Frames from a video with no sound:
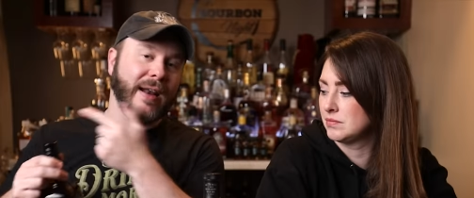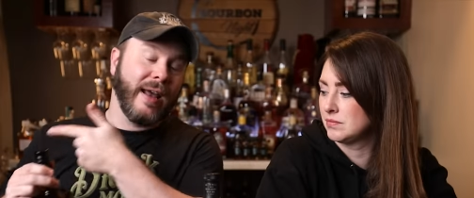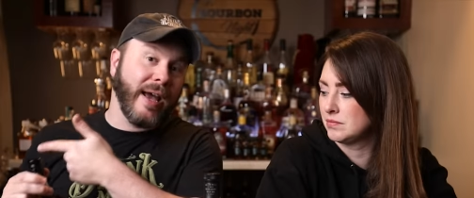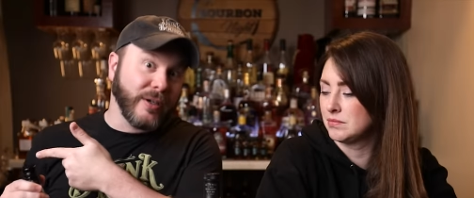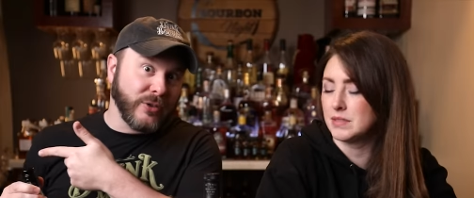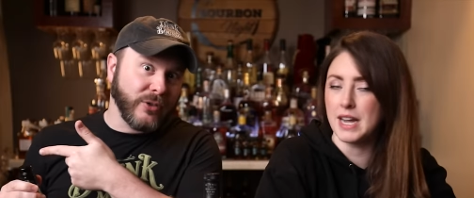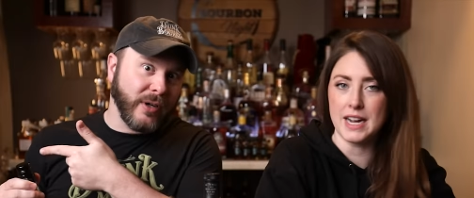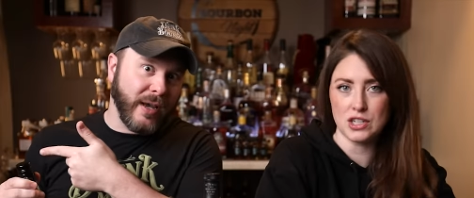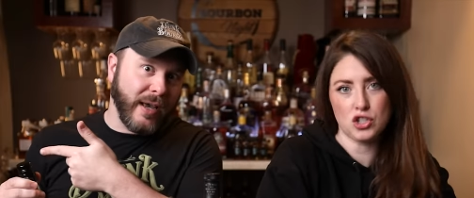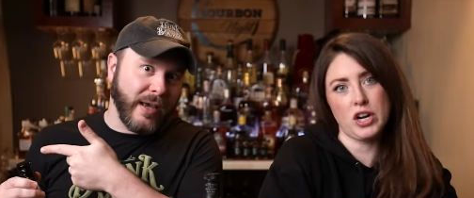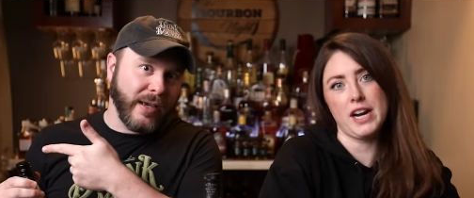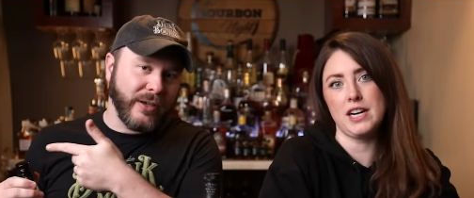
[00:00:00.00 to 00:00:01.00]
Speaker 1: that extra,
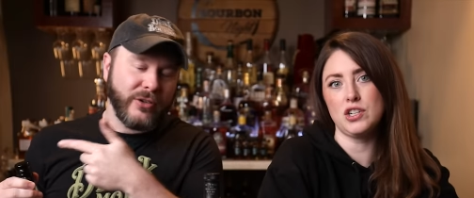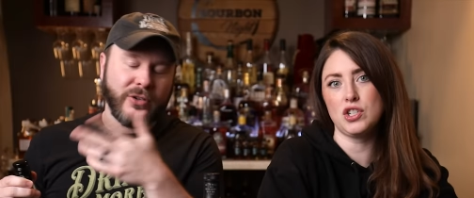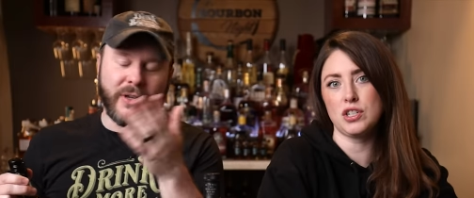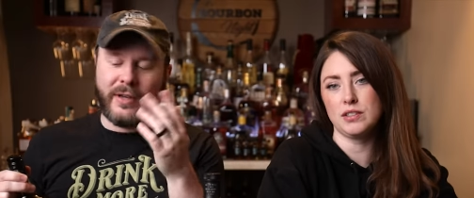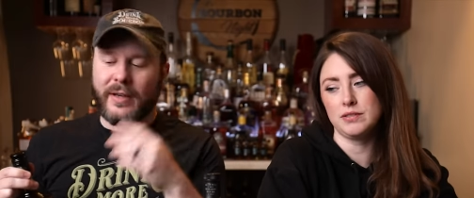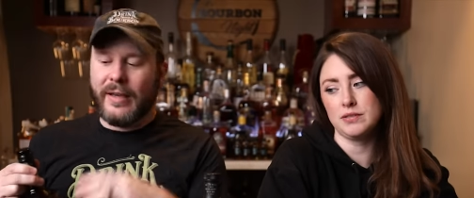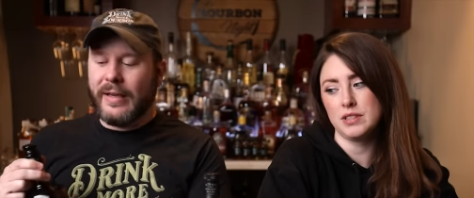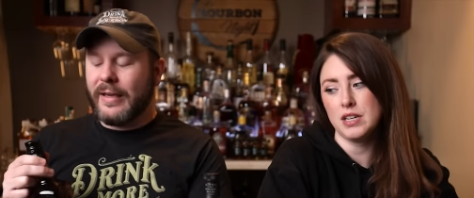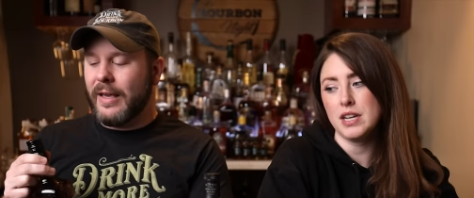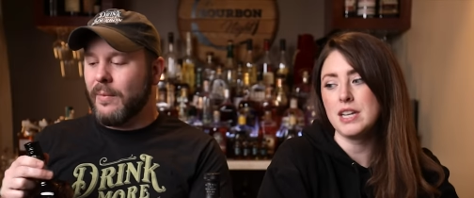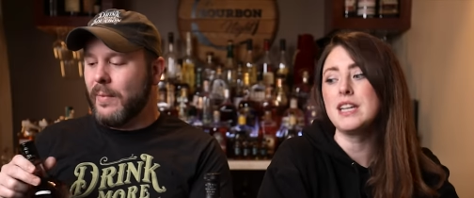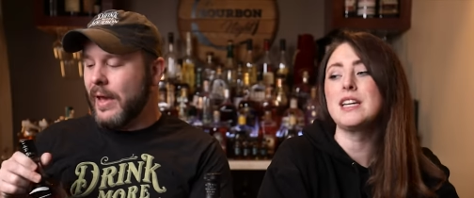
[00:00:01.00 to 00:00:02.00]
extra aged, aged
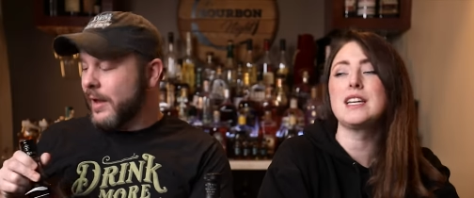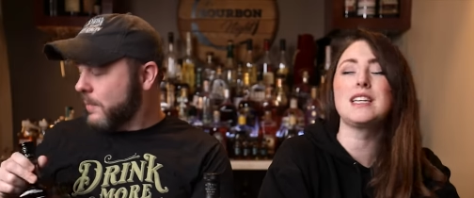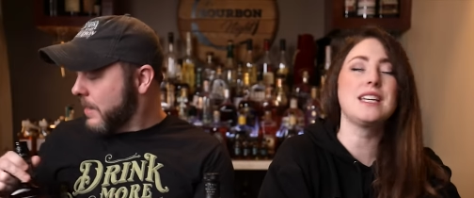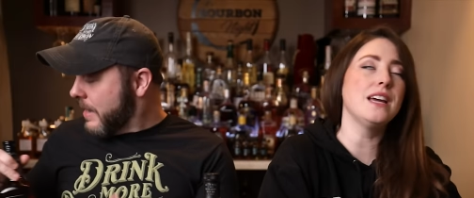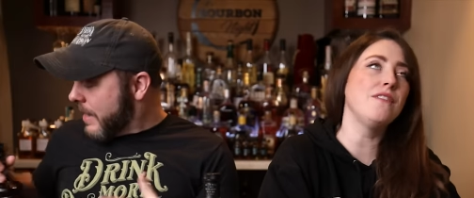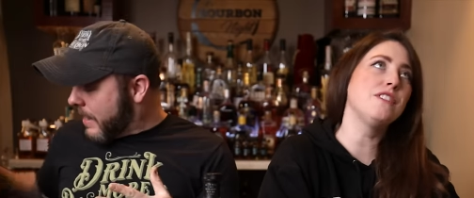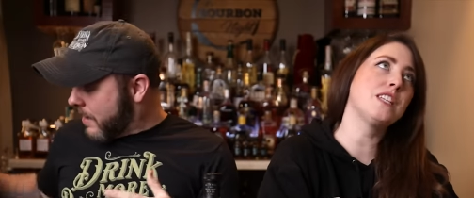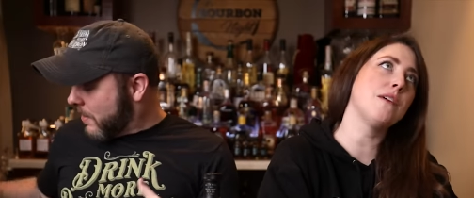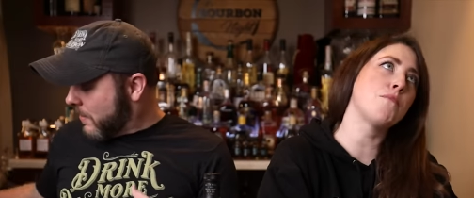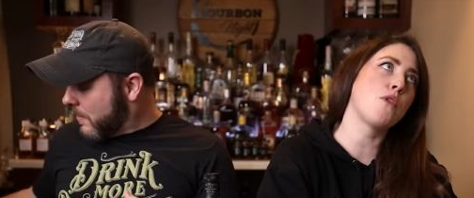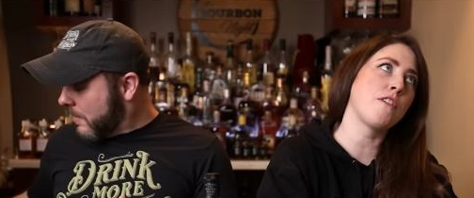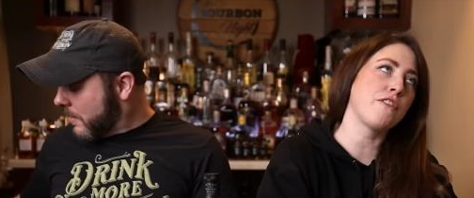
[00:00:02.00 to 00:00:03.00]
Speaker 2: came back.
Speaker 1: But gives
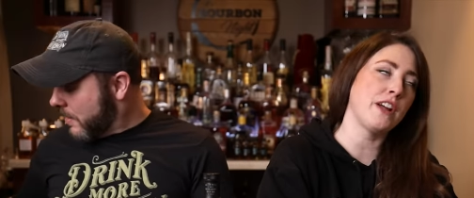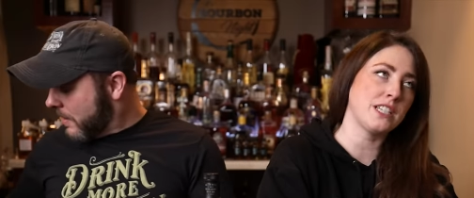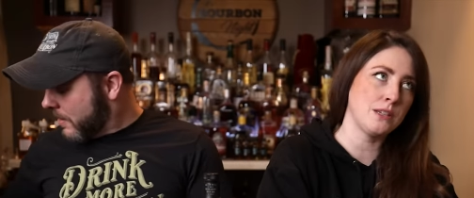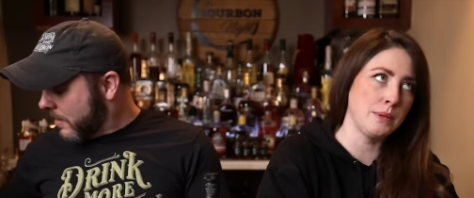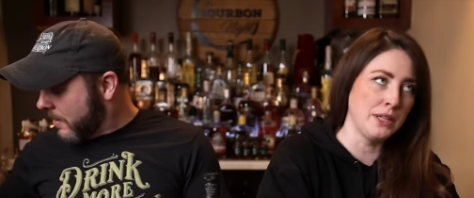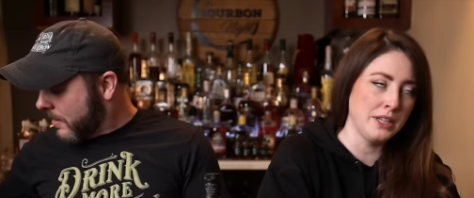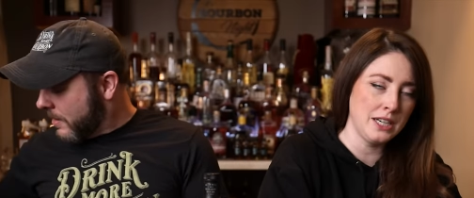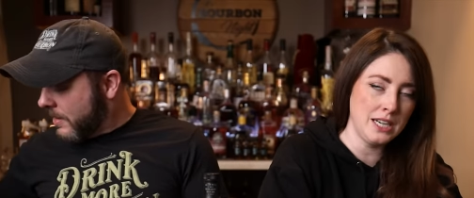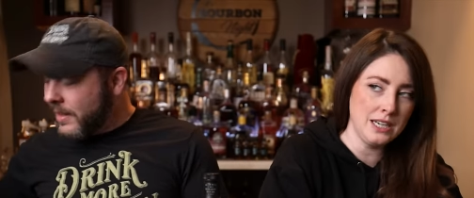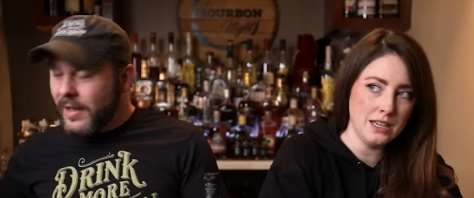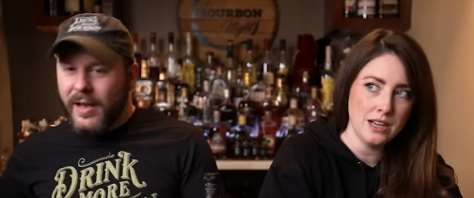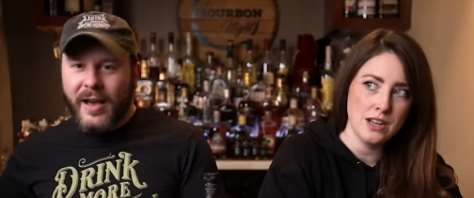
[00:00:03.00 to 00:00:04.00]
now, them more
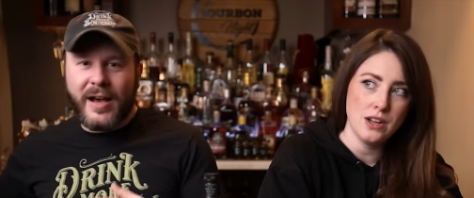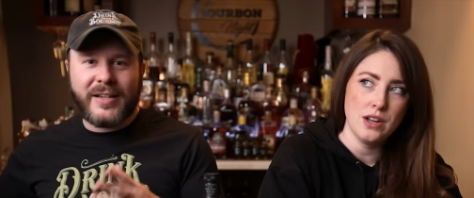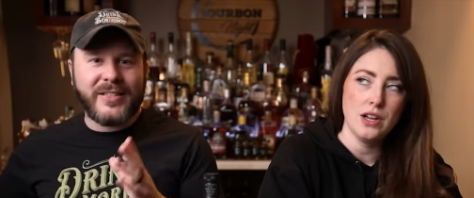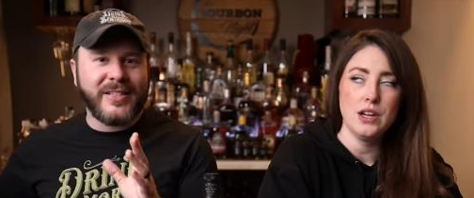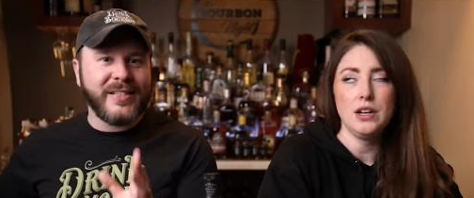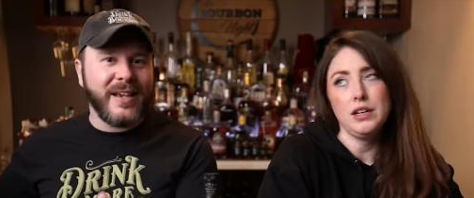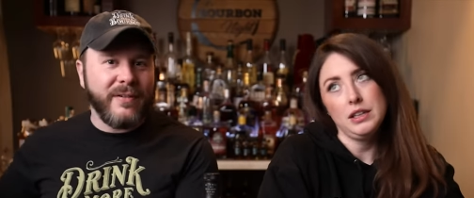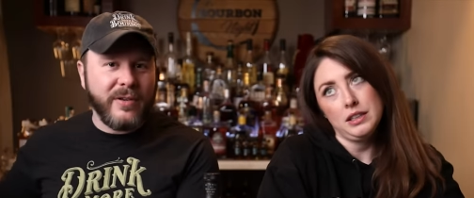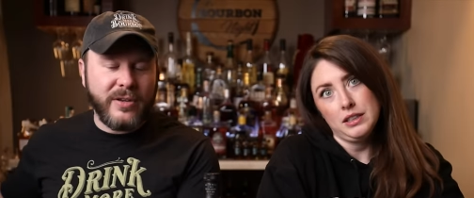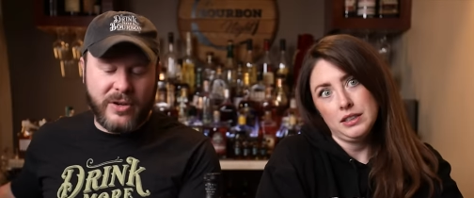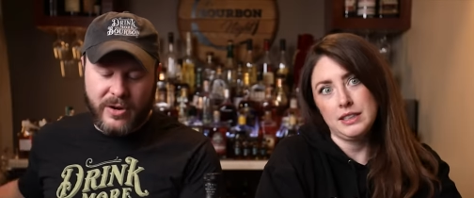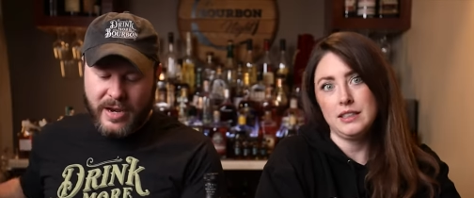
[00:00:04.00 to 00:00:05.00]
flexibility.
Speaker 2: A
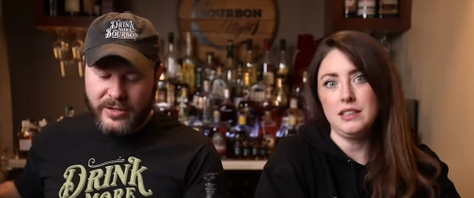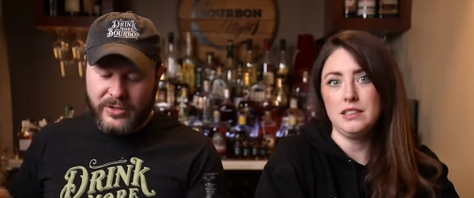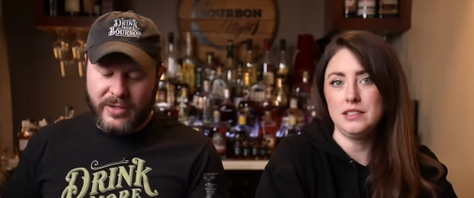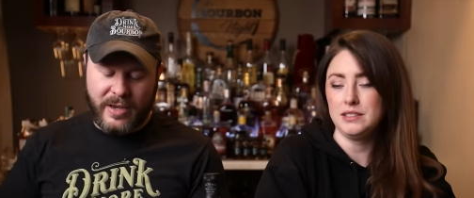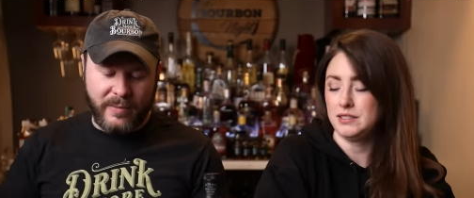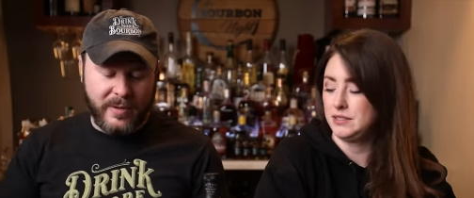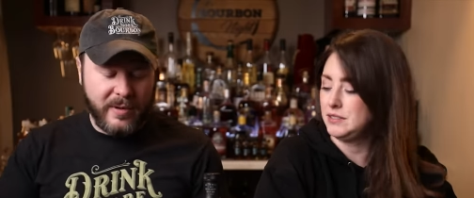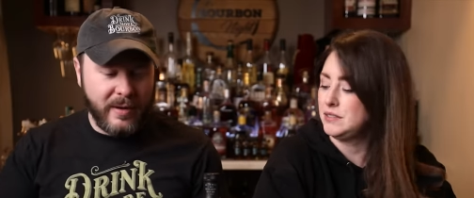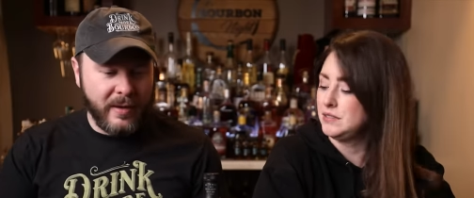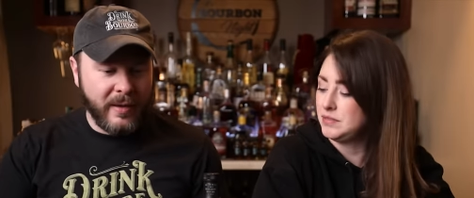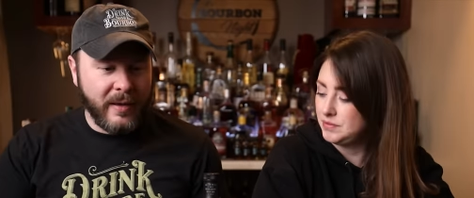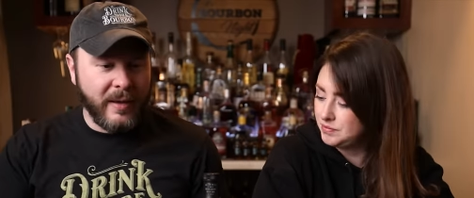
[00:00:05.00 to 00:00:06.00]
seven year age
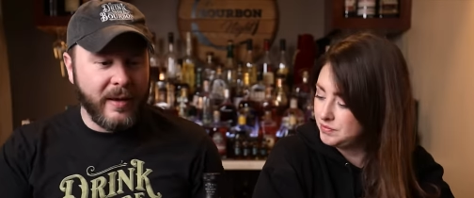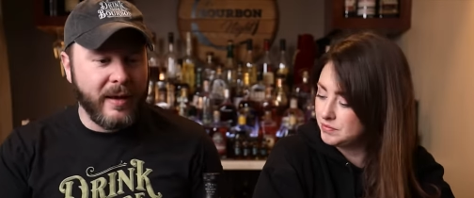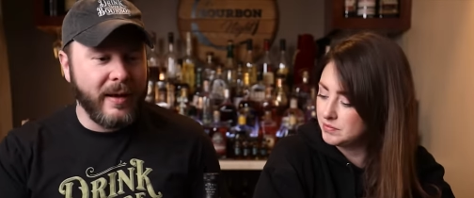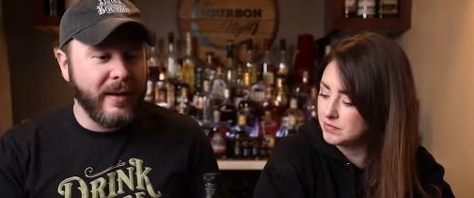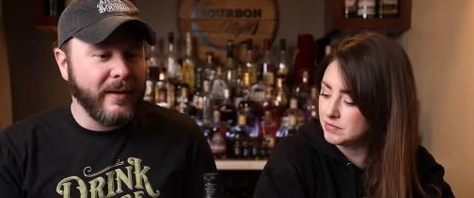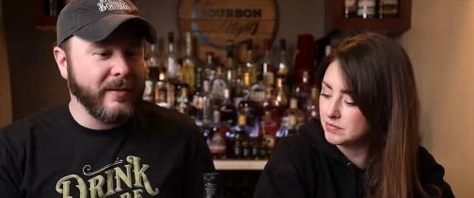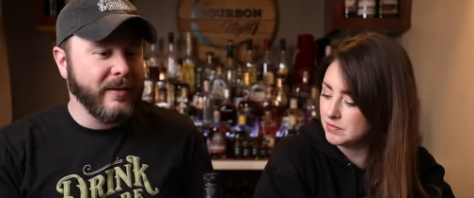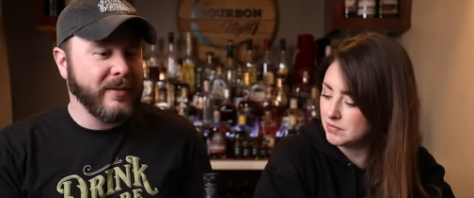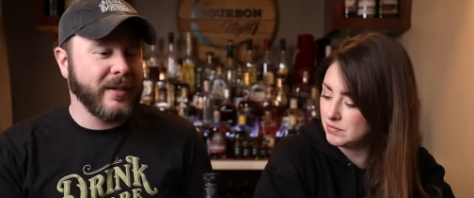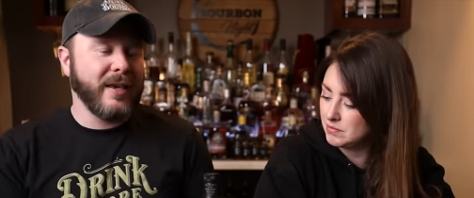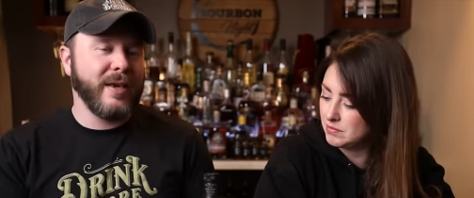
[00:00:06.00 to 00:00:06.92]
statement. Uh, not to